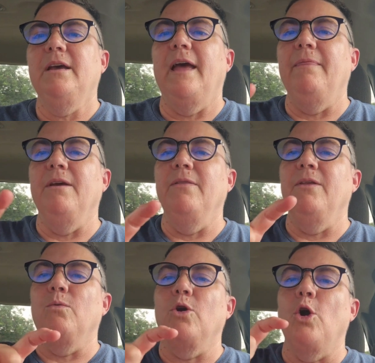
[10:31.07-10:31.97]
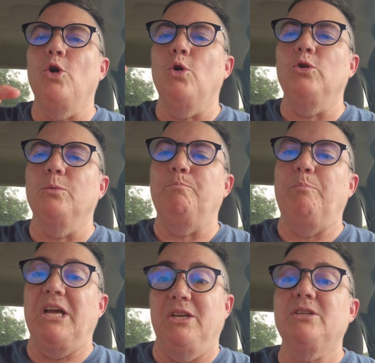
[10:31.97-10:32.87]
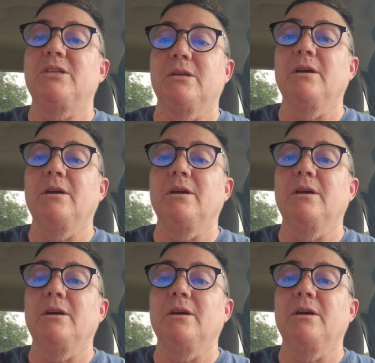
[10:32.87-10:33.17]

And then there were a whole bunch